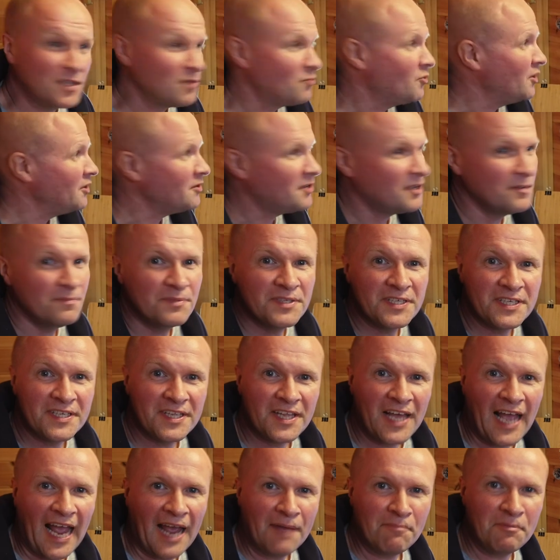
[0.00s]
So welcome
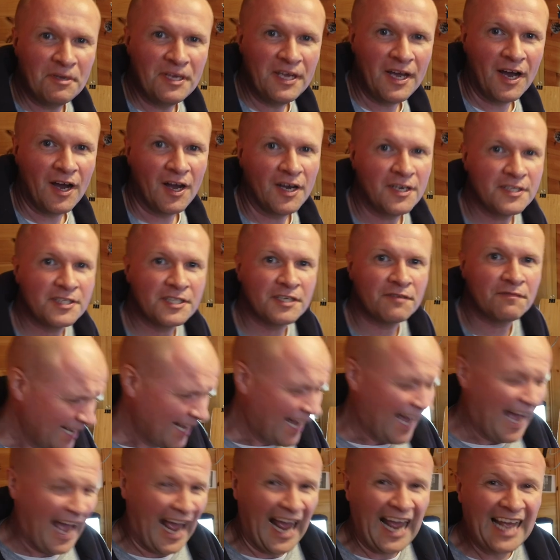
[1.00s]
to the Happy Hut.
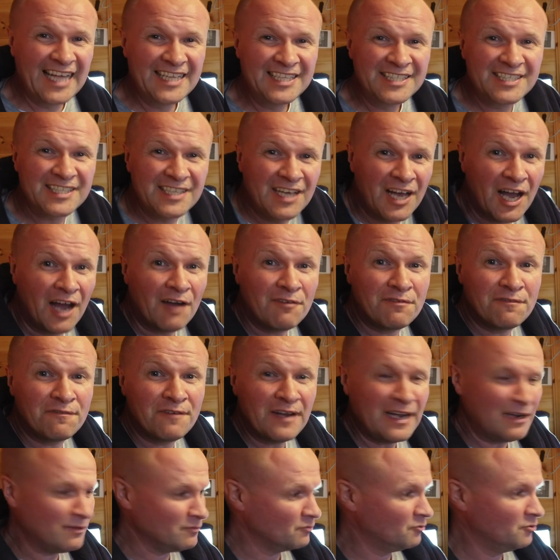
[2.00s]
And I
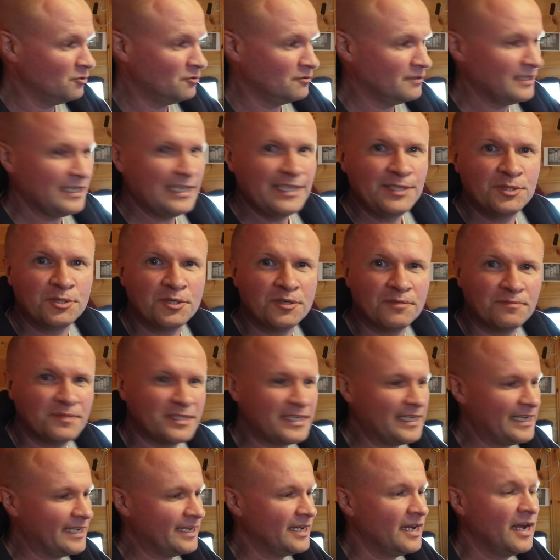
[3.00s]
found, nearly
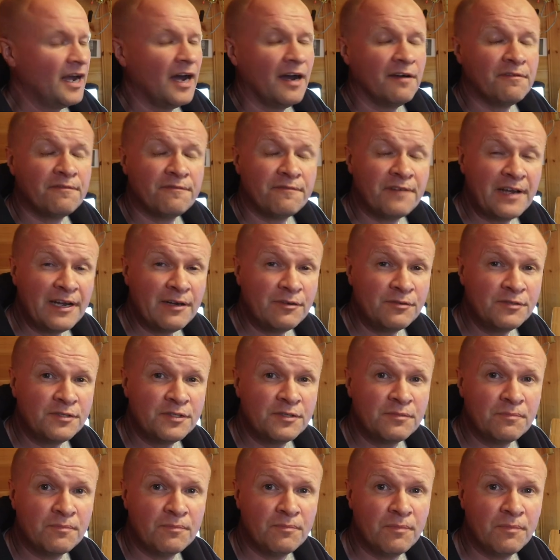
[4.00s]
dropped it. I found